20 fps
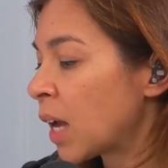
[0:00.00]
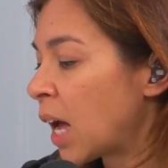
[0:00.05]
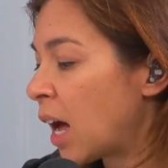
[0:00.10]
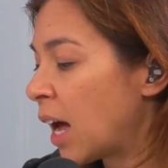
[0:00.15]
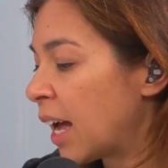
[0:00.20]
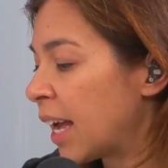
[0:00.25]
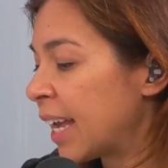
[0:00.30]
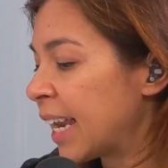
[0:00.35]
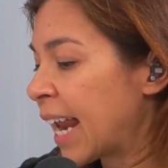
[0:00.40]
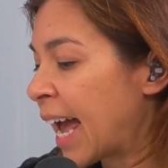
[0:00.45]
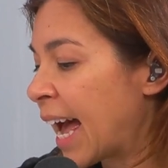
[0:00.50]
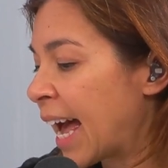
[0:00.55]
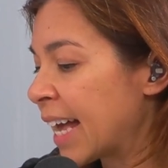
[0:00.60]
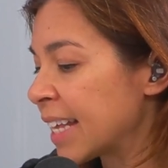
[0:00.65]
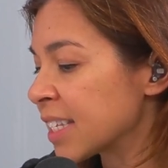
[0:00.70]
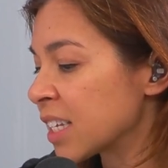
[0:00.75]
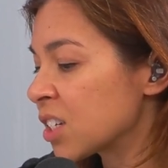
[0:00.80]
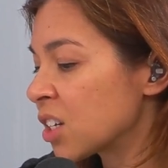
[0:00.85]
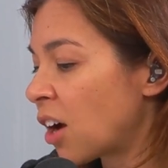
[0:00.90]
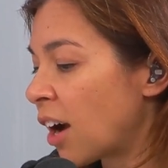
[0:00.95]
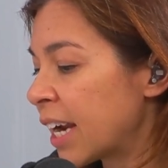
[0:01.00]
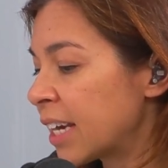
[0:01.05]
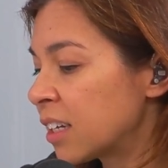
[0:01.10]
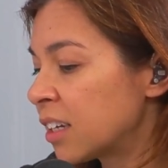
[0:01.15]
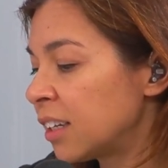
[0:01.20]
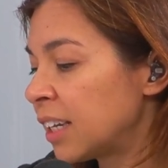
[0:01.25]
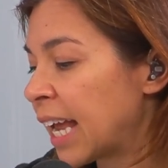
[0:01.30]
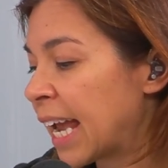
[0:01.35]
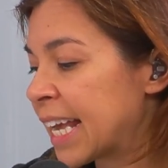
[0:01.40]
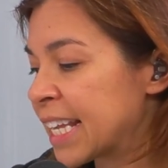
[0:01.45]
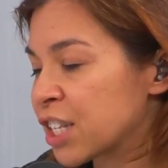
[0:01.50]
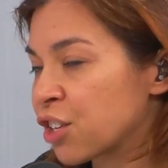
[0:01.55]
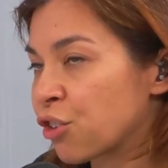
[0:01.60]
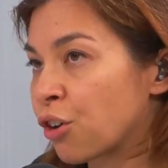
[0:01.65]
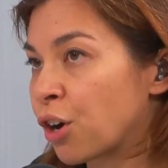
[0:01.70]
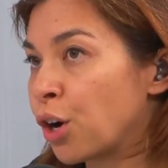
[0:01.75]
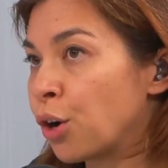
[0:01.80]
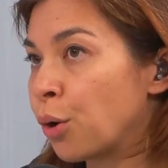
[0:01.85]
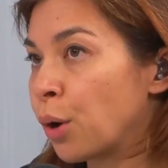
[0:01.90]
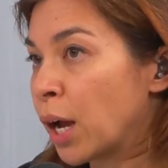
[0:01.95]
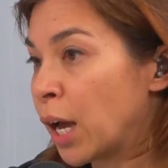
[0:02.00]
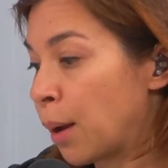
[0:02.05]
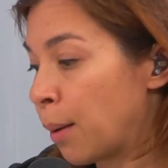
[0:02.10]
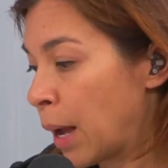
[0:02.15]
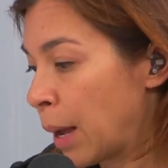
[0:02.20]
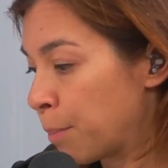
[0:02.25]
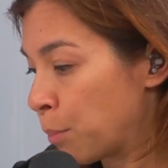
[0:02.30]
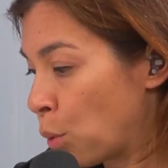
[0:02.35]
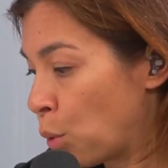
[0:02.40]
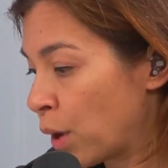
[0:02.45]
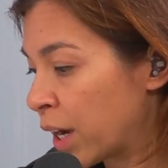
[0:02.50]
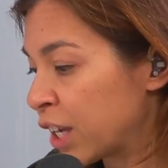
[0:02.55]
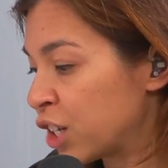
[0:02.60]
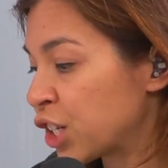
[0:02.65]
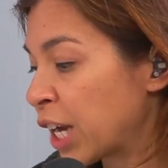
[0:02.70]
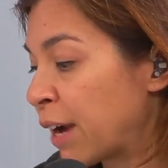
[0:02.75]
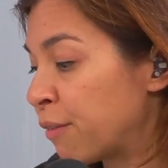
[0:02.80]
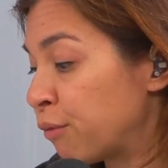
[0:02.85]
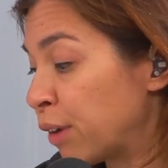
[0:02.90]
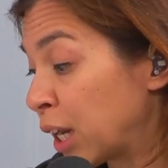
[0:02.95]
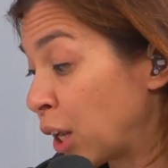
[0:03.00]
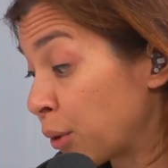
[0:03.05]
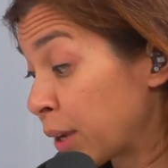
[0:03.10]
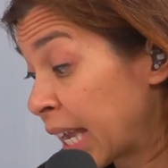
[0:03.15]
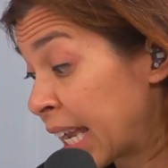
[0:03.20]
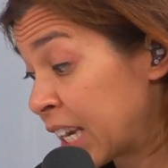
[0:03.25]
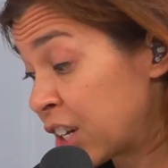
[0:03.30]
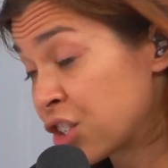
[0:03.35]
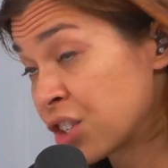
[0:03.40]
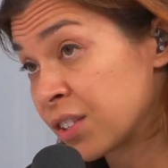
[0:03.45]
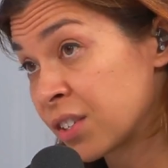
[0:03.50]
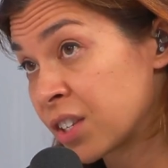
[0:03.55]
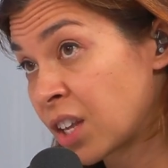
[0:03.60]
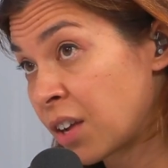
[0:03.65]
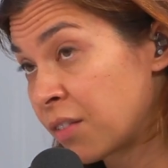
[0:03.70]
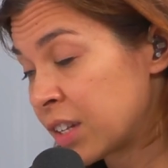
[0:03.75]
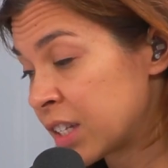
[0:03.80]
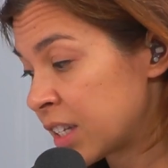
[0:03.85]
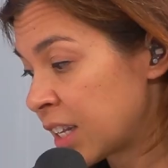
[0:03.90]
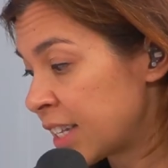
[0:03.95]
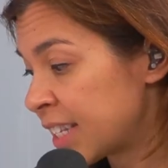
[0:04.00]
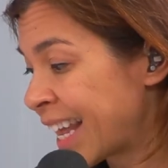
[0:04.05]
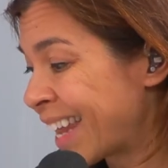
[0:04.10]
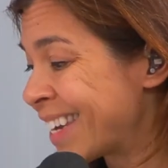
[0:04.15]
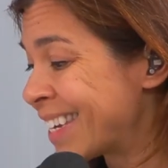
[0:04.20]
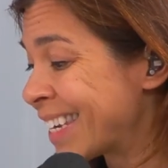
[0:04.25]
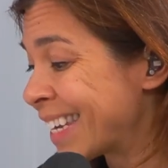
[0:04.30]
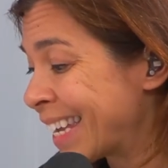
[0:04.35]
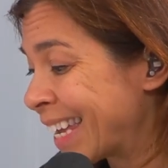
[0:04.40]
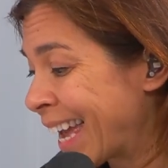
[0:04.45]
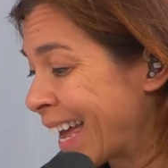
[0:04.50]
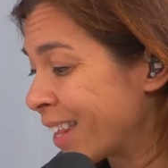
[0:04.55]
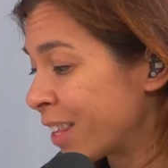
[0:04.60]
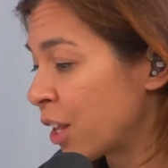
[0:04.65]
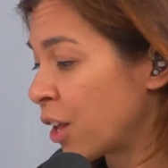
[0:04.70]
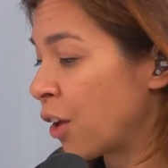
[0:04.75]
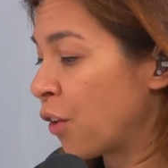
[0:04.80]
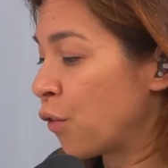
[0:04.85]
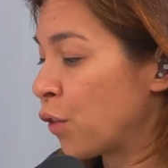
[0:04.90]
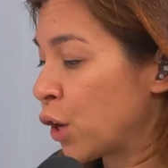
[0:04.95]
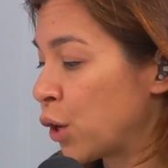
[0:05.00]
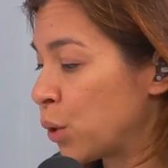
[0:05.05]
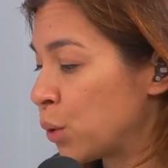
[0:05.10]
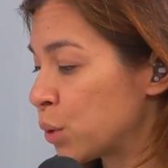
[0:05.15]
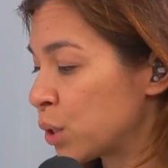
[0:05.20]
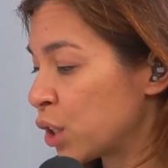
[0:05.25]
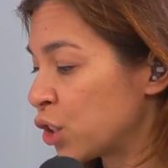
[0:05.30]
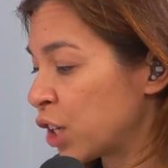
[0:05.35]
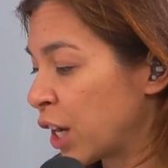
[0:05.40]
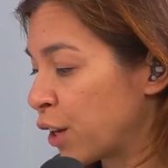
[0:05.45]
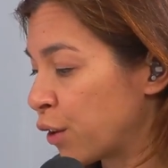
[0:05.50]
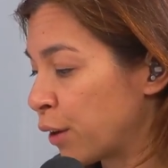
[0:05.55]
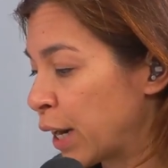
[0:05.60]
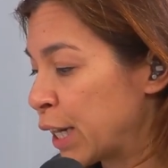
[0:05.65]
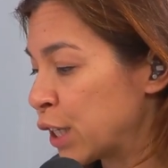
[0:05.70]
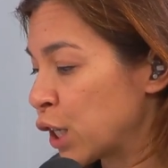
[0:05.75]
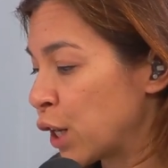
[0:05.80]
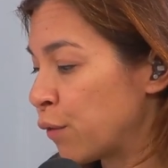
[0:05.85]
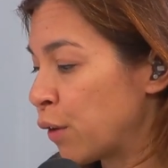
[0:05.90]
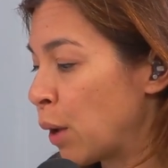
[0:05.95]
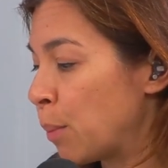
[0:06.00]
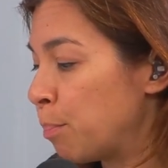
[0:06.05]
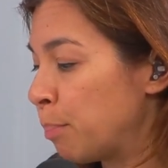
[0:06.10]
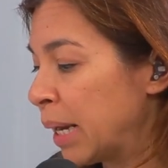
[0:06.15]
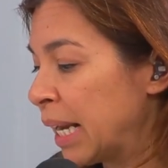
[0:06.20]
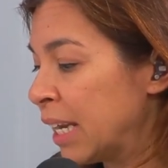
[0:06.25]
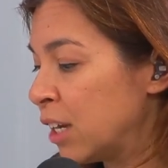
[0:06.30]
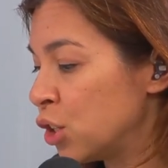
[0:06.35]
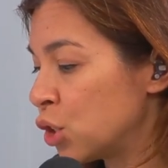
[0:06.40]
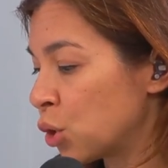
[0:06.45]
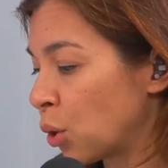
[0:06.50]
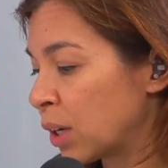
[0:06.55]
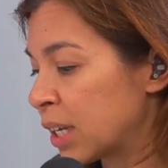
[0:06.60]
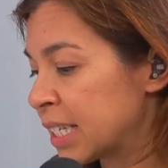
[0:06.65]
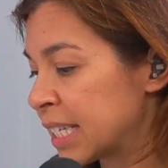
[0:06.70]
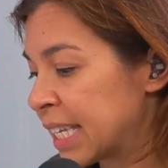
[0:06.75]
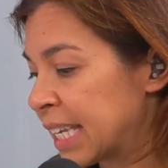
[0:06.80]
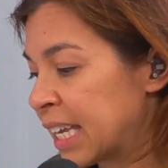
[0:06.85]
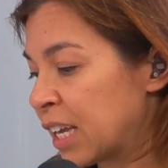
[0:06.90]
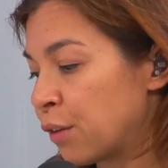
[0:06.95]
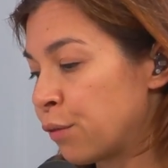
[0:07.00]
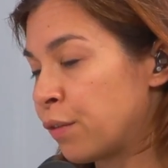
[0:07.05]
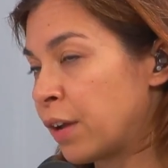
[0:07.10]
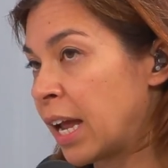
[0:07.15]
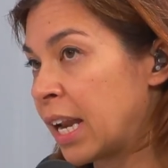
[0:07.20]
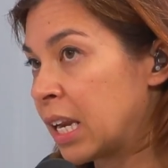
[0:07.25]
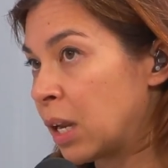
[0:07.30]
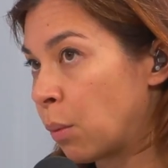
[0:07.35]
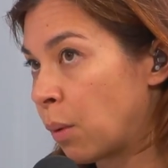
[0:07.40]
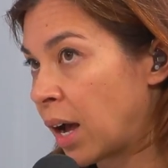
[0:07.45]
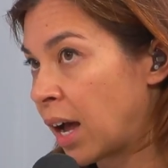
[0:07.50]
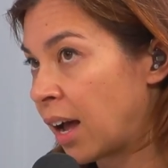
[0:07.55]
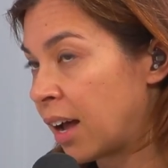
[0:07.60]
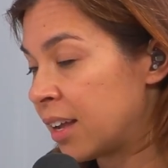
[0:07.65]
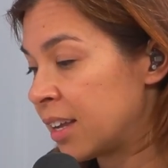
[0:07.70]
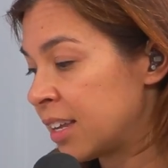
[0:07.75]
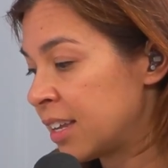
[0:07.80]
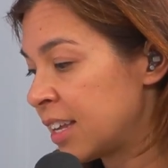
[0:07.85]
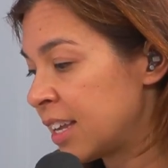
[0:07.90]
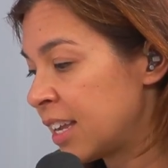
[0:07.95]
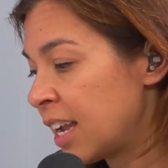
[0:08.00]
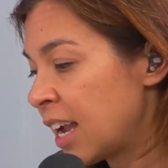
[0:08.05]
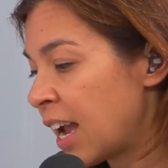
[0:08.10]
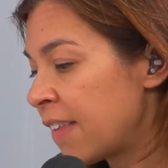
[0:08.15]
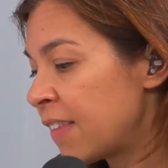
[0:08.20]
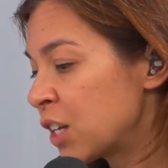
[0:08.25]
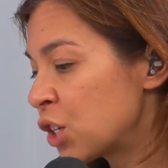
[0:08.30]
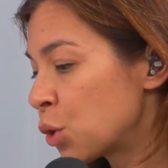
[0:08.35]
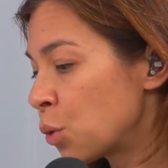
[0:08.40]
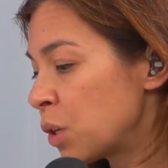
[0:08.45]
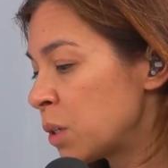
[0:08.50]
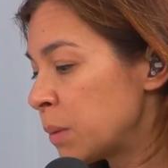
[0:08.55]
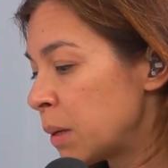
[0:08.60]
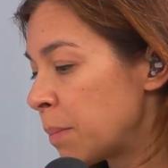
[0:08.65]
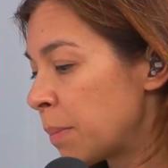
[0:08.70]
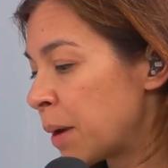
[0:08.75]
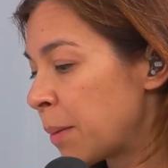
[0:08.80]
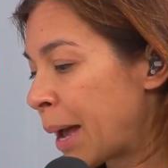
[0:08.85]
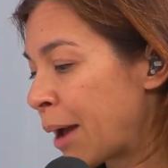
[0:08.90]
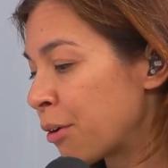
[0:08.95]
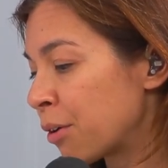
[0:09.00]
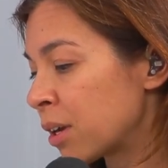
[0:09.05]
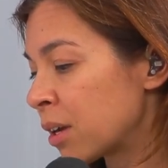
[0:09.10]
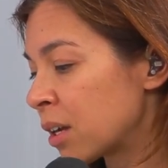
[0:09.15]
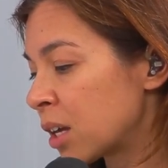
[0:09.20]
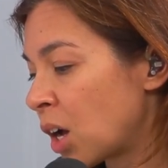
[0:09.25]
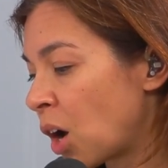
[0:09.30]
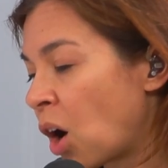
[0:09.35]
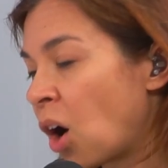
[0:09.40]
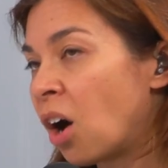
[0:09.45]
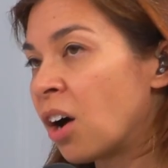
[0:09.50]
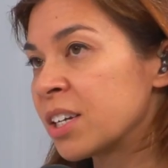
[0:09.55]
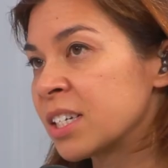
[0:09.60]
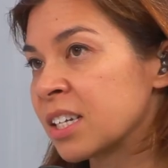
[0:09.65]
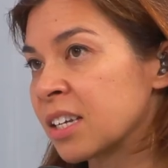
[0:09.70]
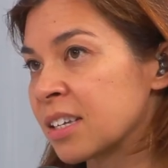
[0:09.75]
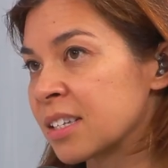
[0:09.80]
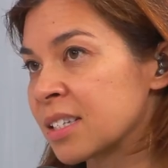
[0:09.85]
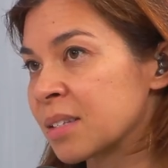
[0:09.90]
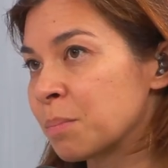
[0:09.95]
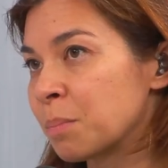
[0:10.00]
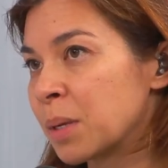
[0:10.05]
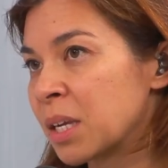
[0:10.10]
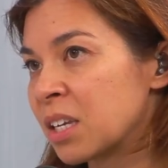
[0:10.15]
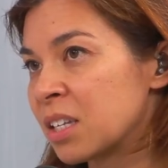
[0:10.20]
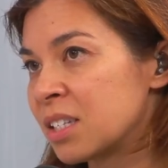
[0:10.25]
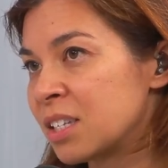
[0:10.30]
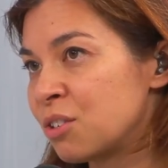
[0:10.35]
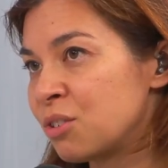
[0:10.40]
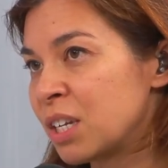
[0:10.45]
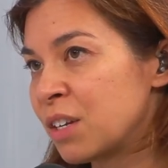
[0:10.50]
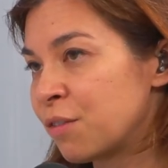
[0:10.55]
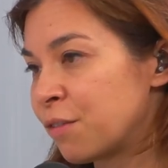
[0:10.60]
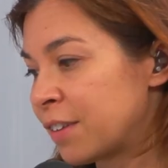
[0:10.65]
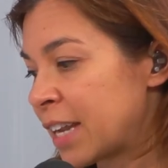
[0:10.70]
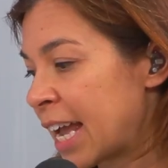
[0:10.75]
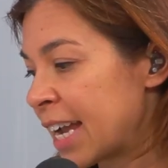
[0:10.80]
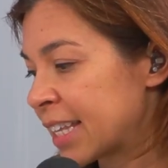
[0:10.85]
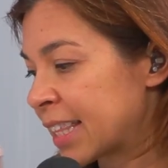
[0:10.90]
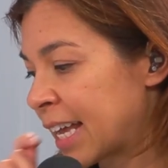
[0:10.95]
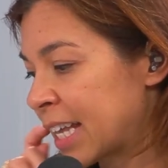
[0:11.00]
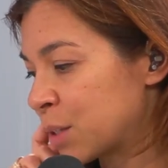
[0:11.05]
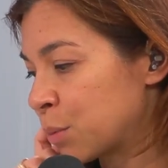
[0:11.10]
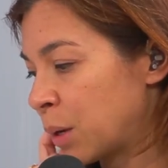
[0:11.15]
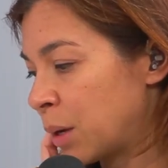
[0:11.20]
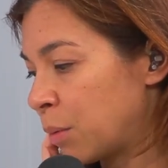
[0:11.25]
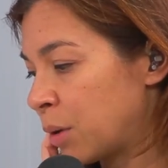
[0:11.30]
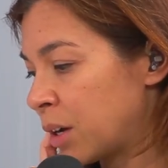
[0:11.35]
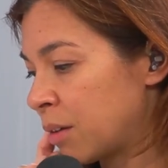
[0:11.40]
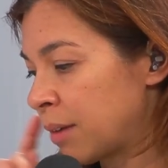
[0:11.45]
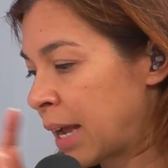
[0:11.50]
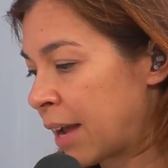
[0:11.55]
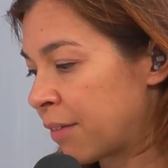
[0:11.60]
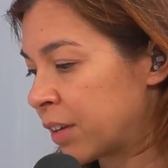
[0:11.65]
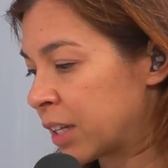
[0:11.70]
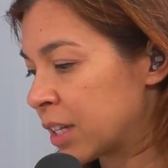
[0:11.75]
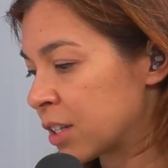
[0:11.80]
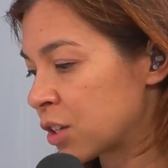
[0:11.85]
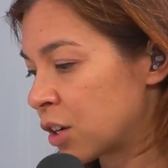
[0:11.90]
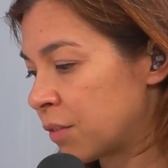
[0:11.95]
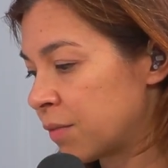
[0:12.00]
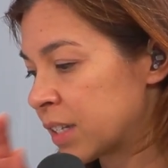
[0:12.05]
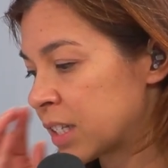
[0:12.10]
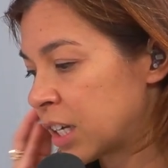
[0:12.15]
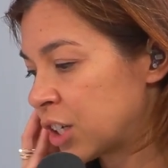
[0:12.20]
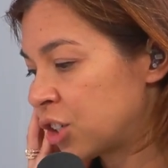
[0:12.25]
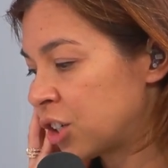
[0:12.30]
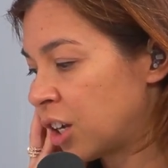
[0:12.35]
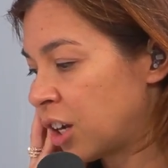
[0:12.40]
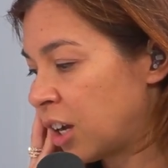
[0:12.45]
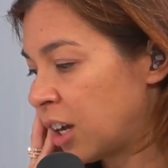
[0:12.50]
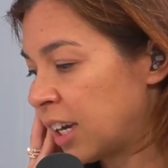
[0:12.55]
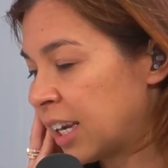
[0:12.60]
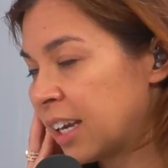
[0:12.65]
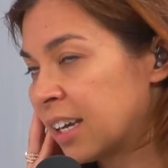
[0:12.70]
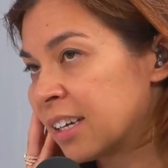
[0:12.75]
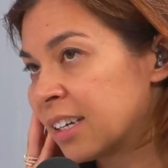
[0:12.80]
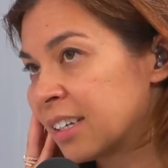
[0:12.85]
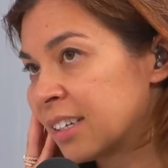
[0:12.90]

It has title, escrow, mortgage, and relocation services, and together those generate over $1 billion a year for Anywhere. And then talk to me a bit about Cartus, because you did flag that as we were having this conversation earlier.